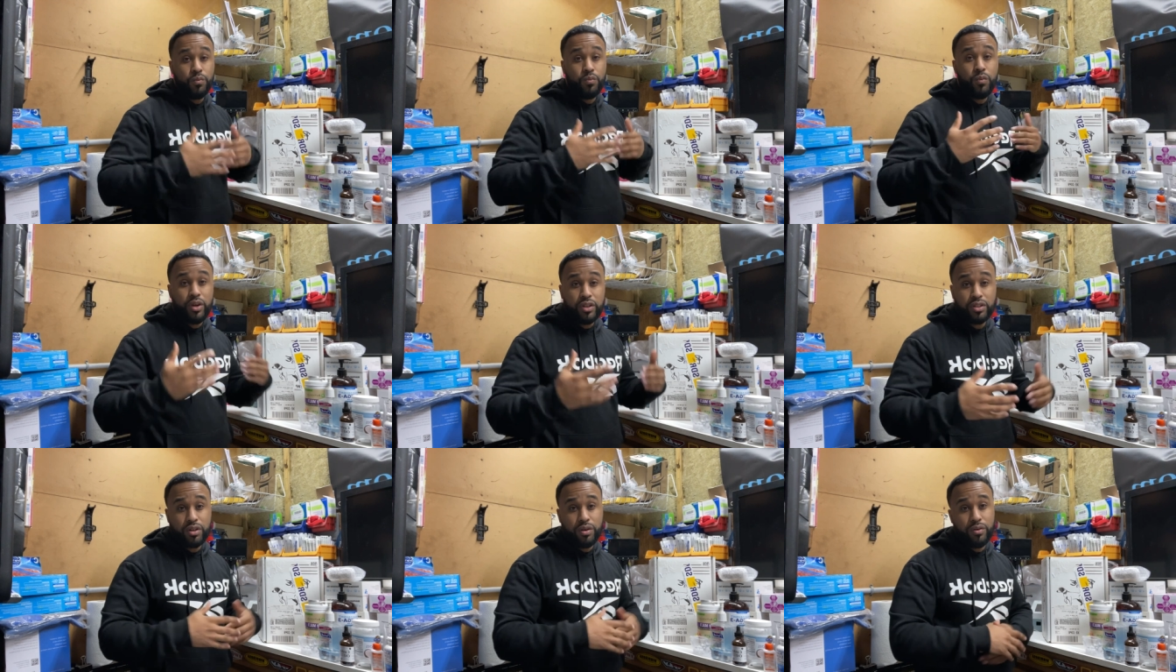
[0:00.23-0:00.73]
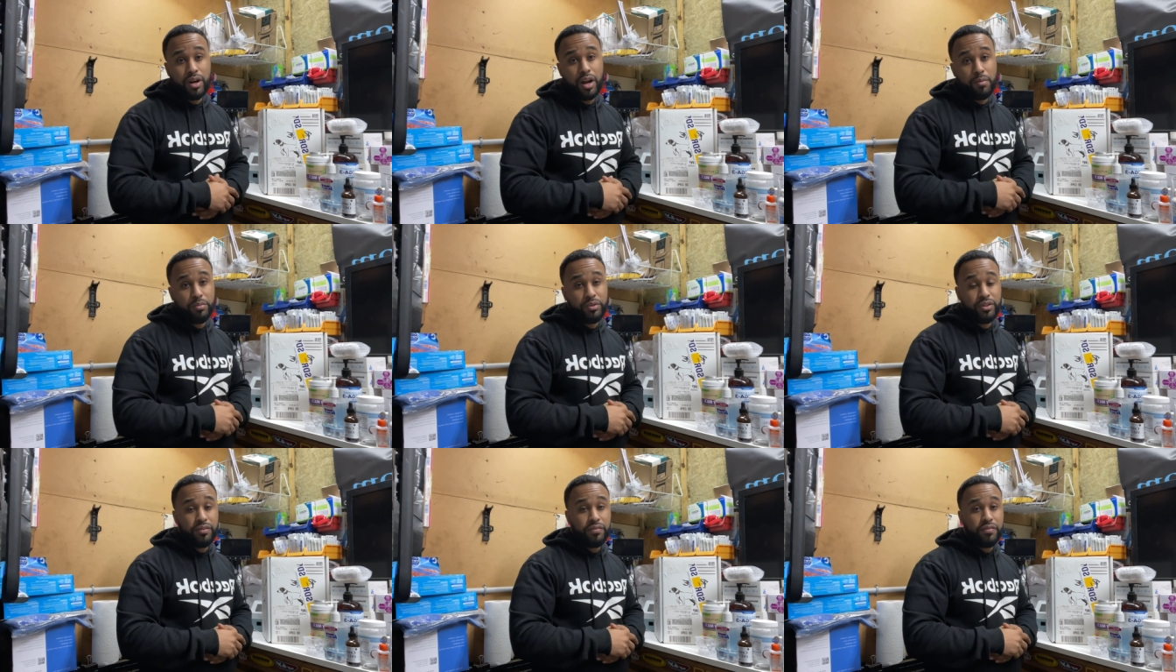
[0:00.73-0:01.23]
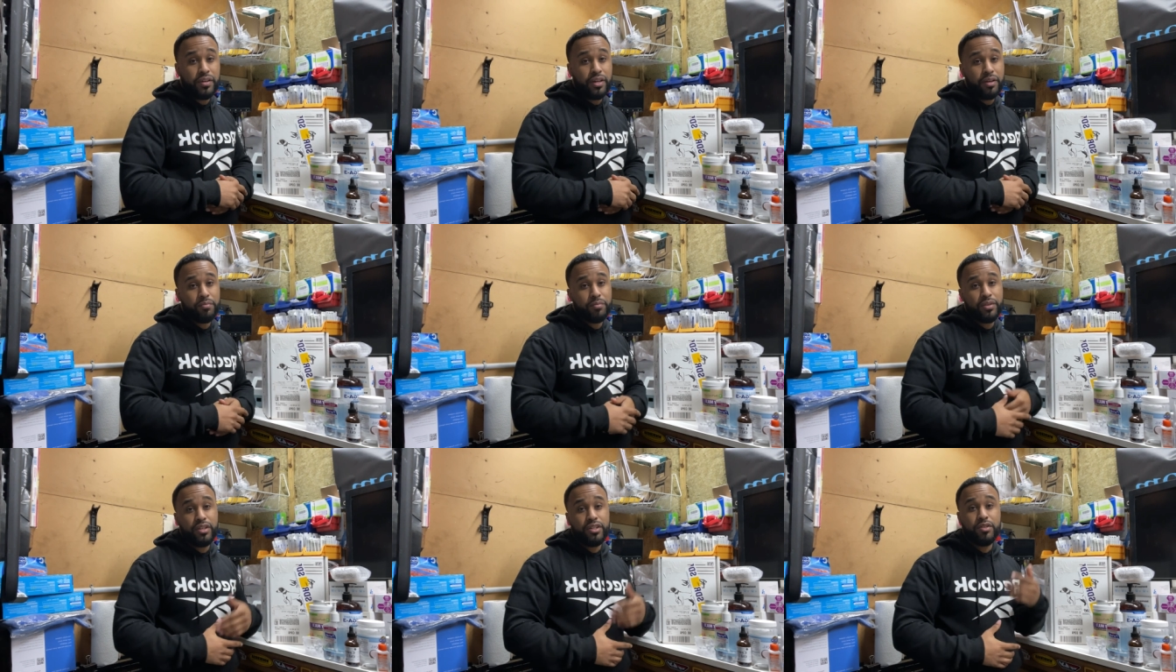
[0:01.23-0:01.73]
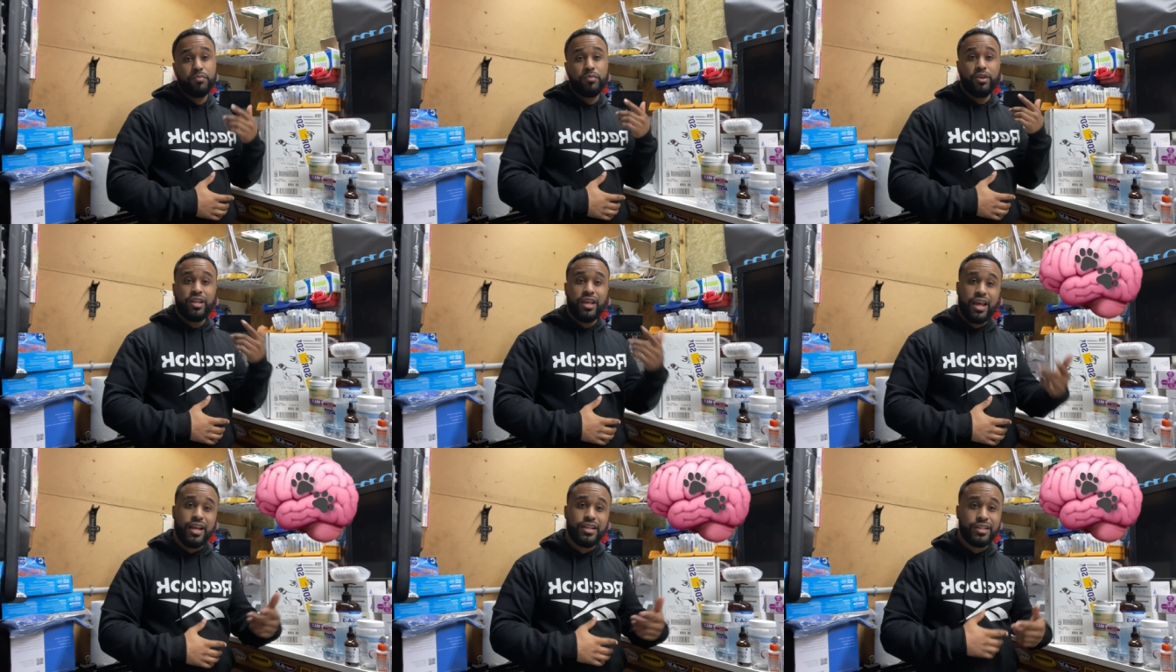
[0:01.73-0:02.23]
What's going on, Bully fam? It's your
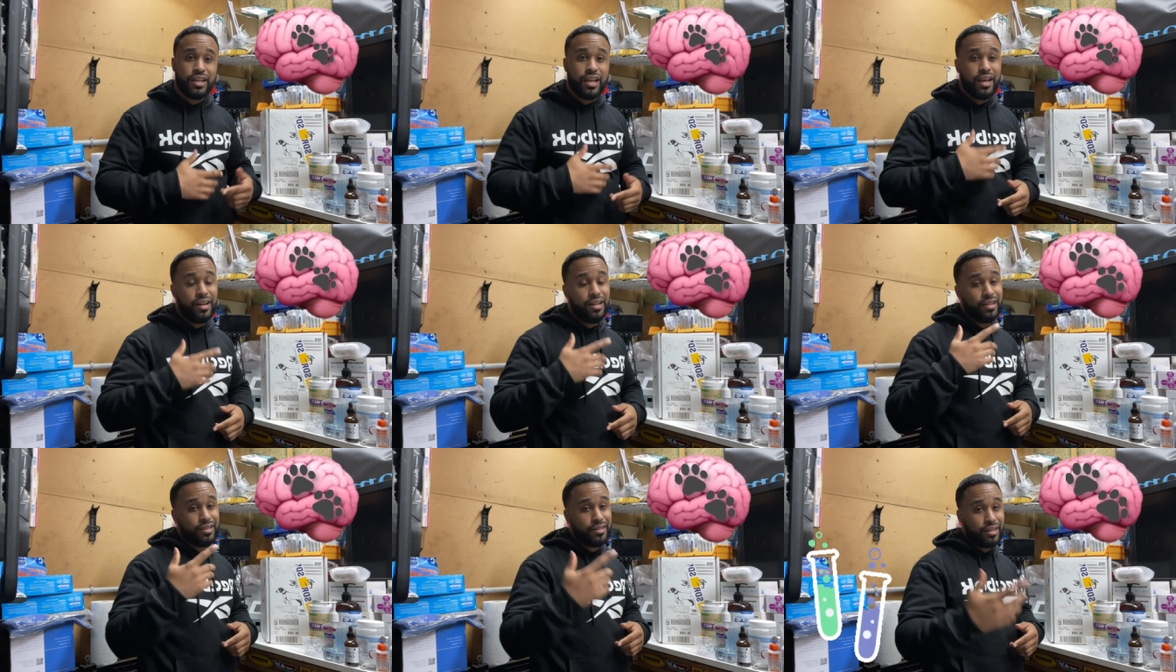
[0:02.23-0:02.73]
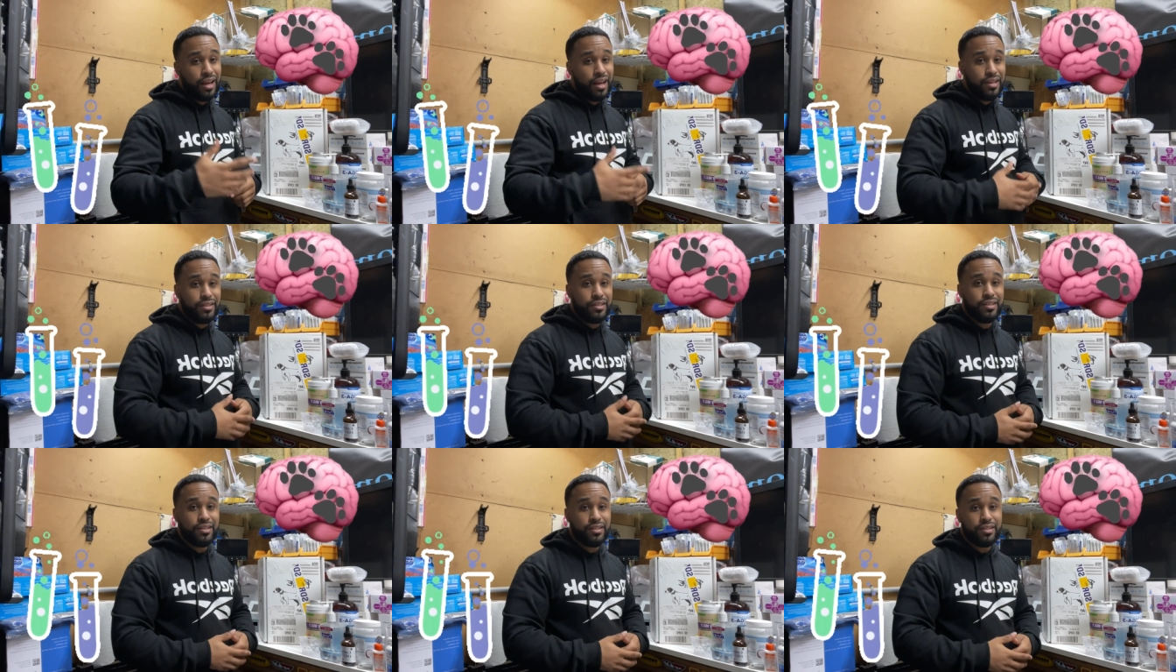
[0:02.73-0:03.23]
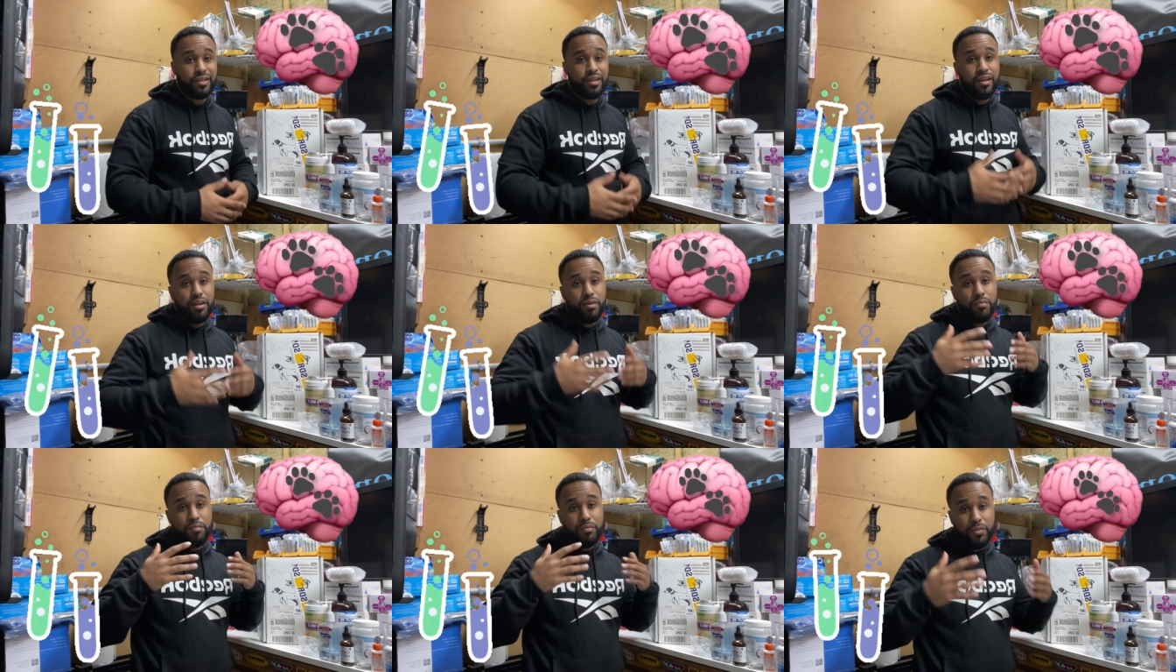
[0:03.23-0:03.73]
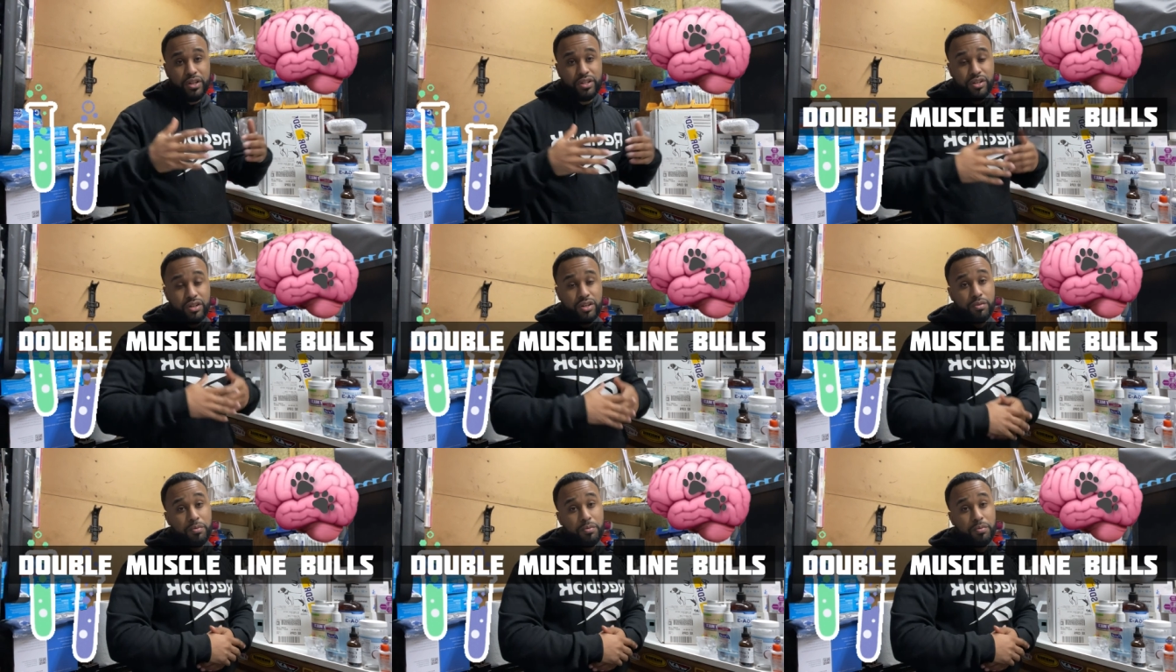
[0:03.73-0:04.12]
boy, the educator, the scientist, Mr.